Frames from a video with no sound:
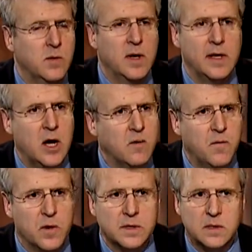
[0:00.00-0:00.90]
Israeli Air
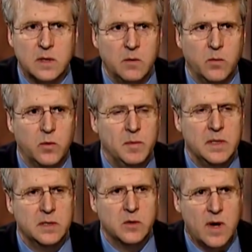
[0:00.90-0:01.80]
Force, it would
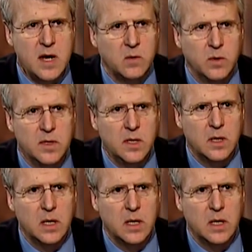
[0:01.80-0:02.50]
be strained, wouldn't it?